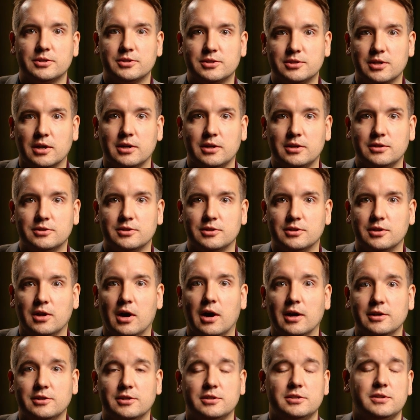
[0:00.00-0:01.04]
studies and
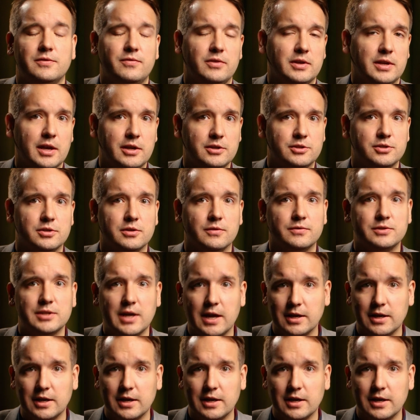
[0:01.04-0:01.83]
identification of